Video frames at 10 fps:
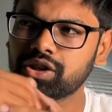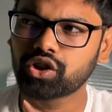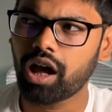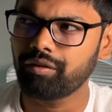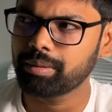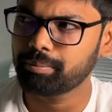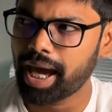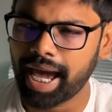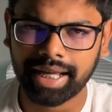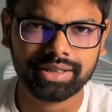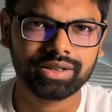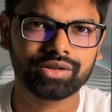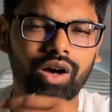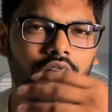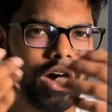in solving
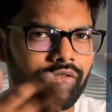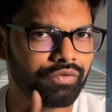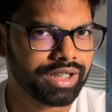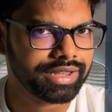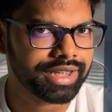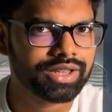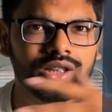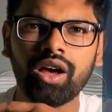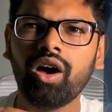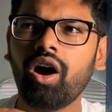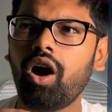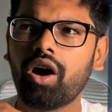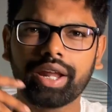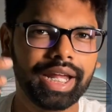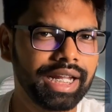maths or physics
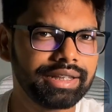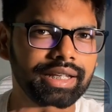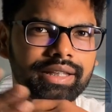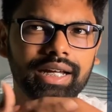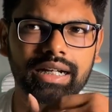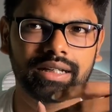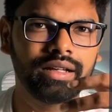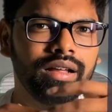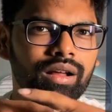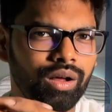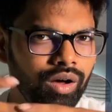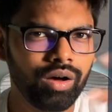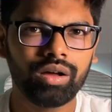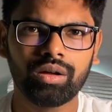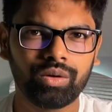or anything that
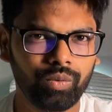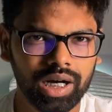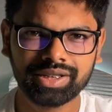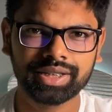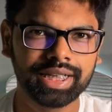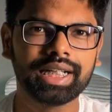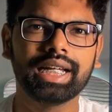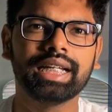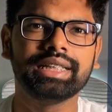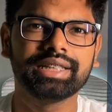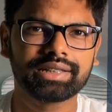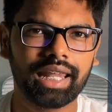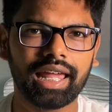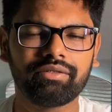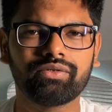what's need in
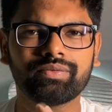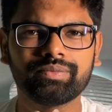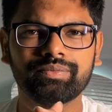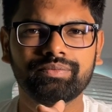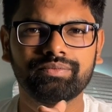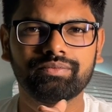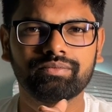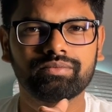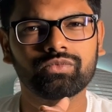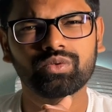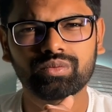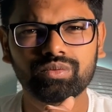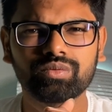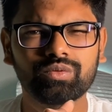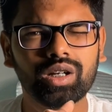this life.
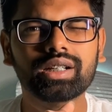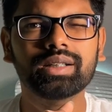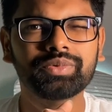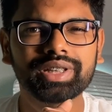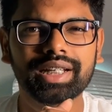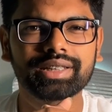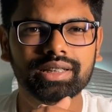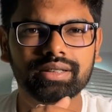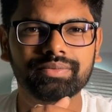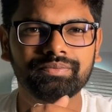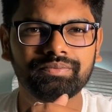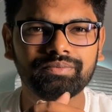What comes next?